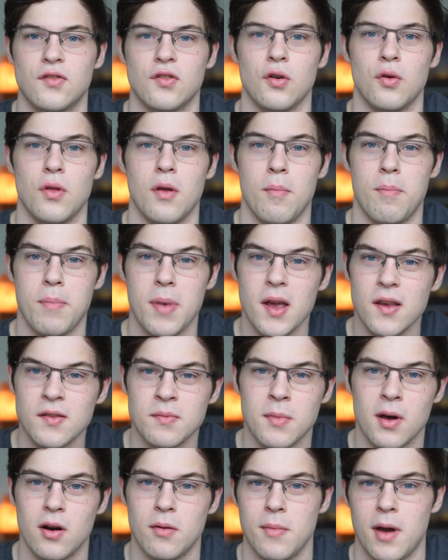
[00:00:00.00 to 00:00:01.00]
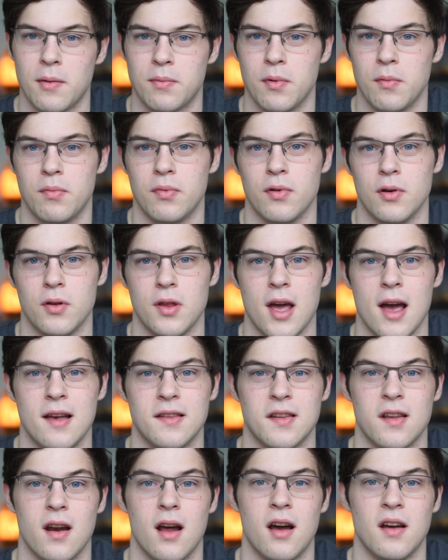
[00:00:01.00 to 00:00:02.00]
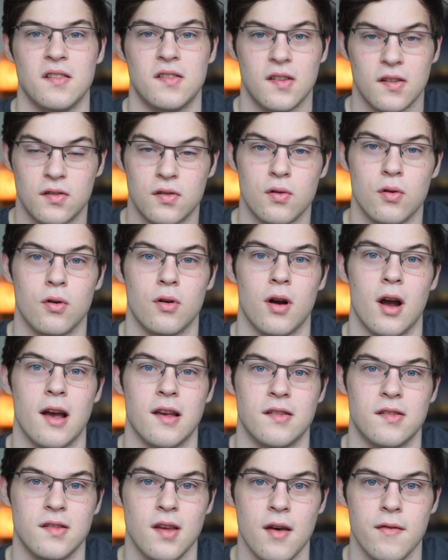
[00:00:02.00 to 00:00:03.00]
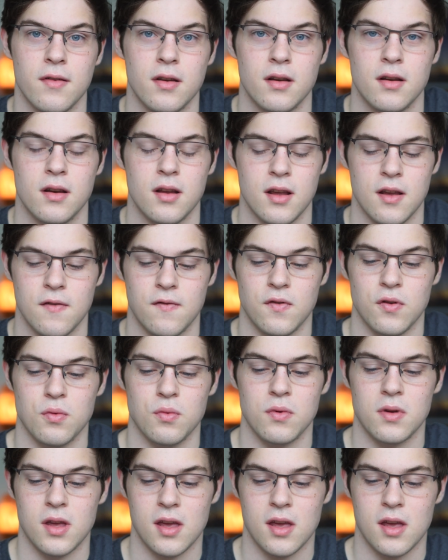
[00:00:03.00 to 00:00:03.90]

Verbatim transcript: And so the base model MacBook Pro that has a 6-core i7, if you